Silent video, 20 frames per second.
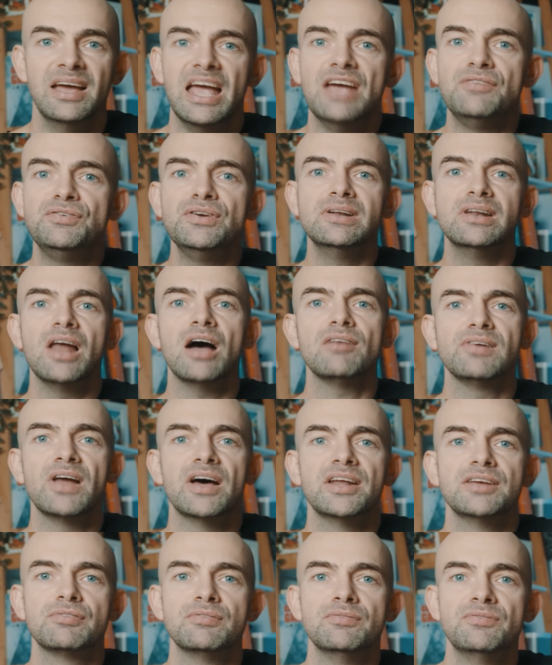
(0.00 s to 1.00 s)
If you love
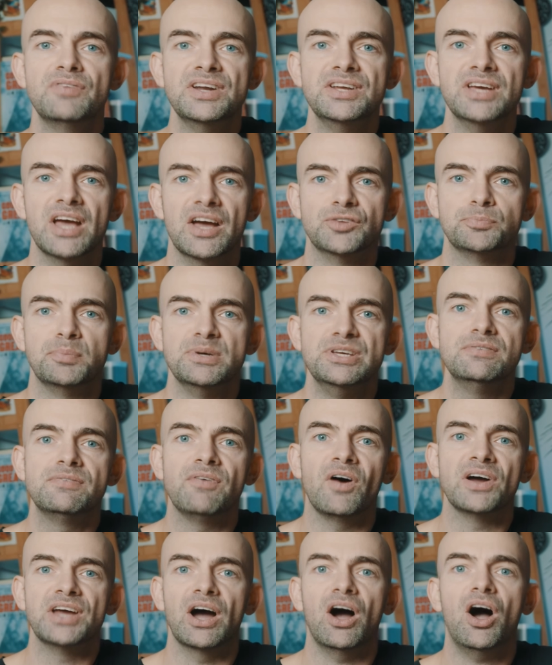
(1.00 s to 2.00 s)
learning from videos but you
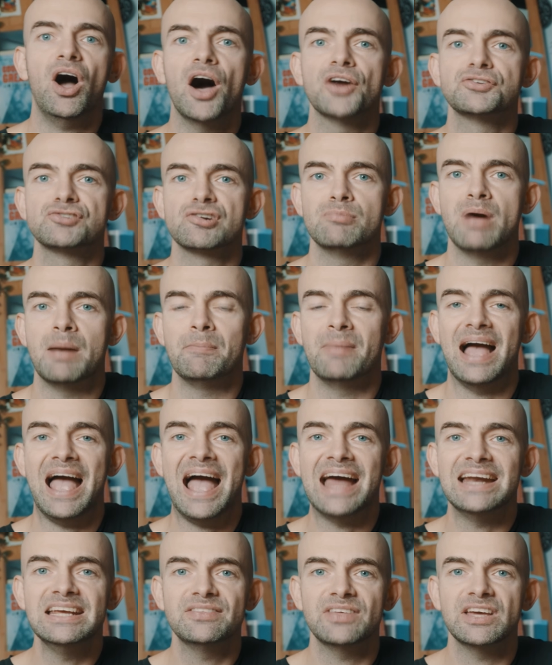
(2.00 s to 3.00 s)
find it hard to remember
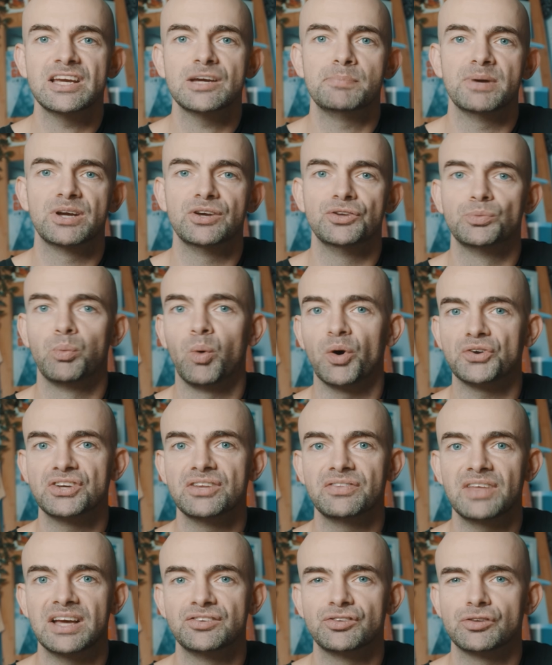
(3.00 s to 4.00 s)
anything because
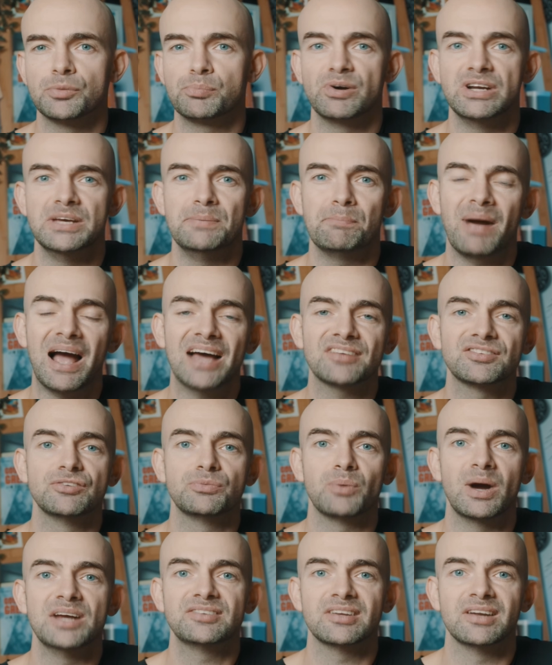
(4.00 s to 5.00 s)
watching things is a pretty
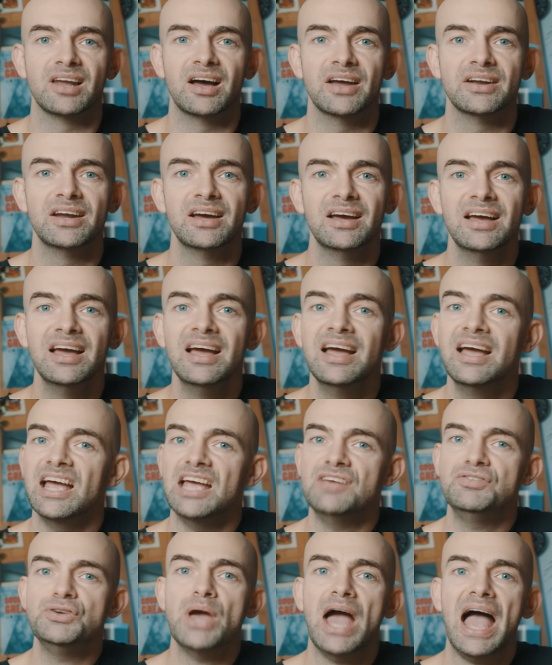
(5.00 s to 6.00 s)
passive way to learn,
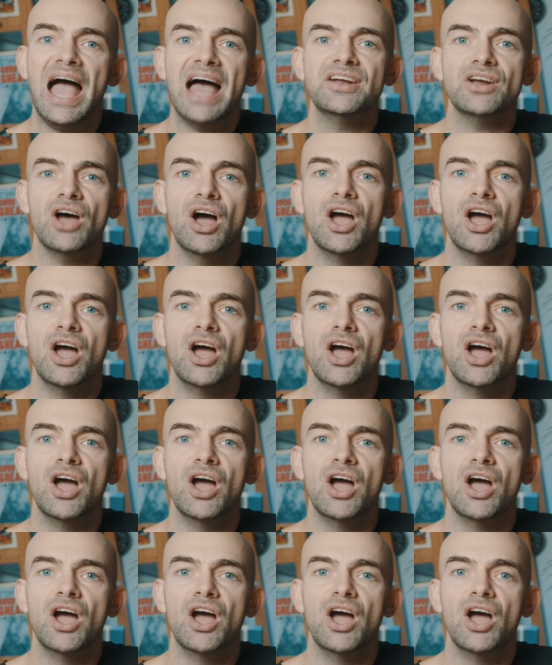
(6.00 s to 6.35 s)
if you head